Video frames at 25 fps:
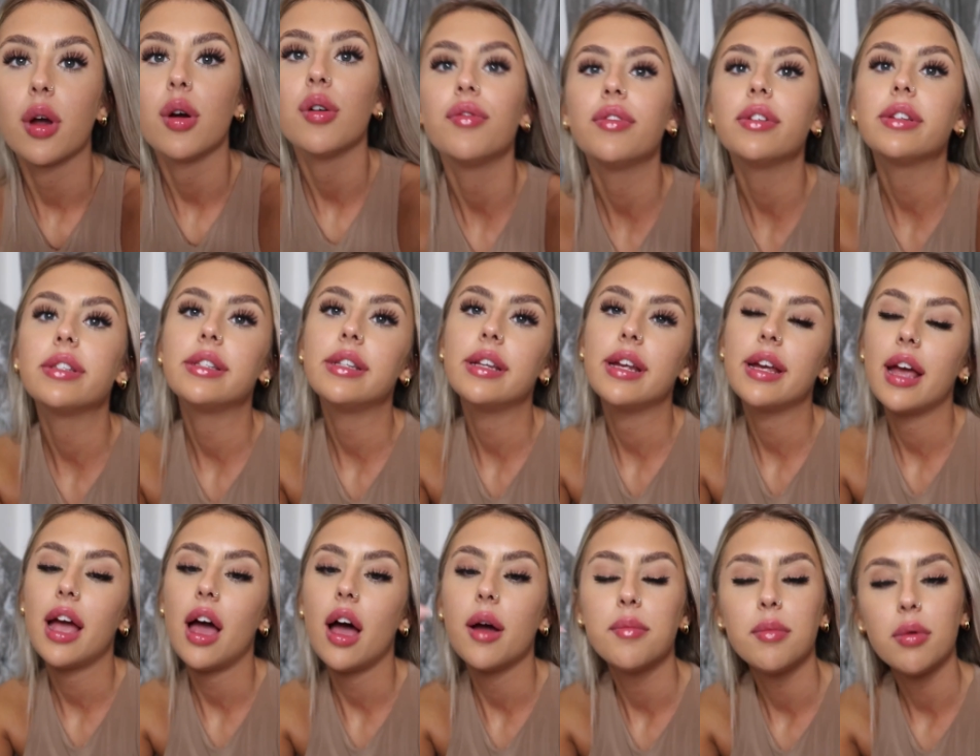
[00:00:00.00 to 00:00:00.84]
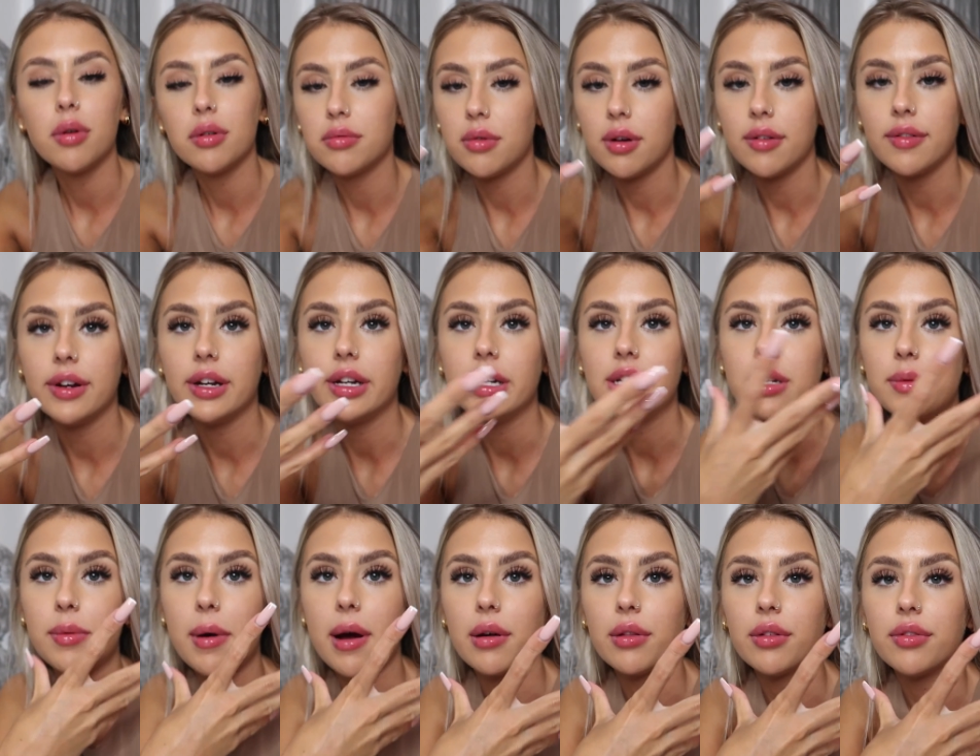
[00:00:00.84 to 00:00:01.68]
Obviously, I'm not worried
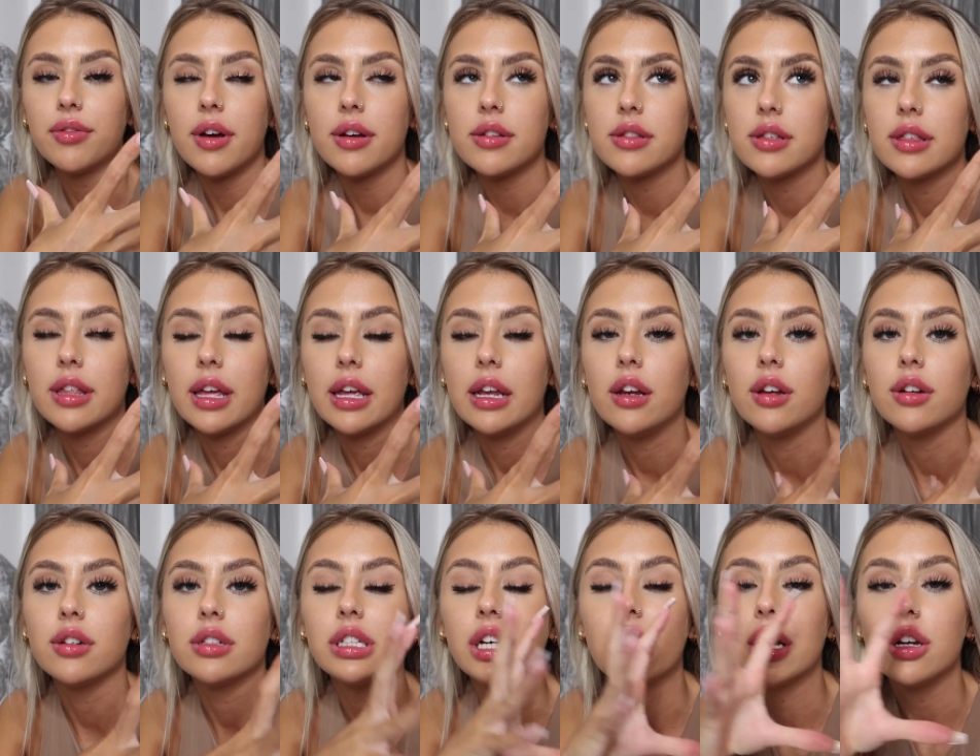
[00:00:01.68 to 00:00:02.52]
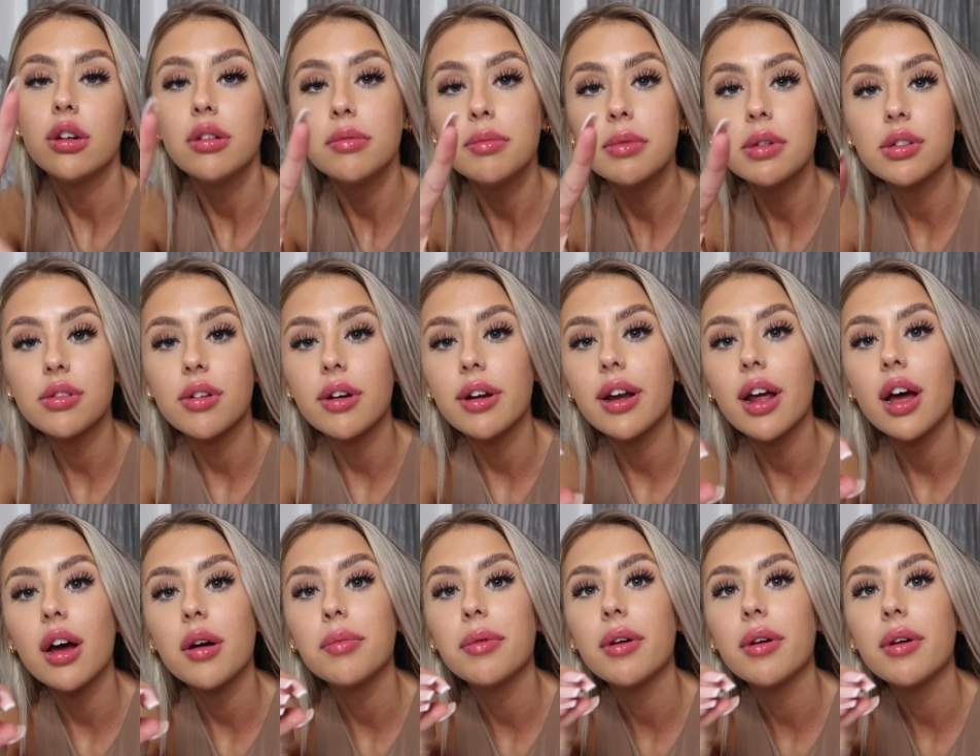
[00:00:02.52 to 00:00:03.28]
about the fact that they look ginormous right now,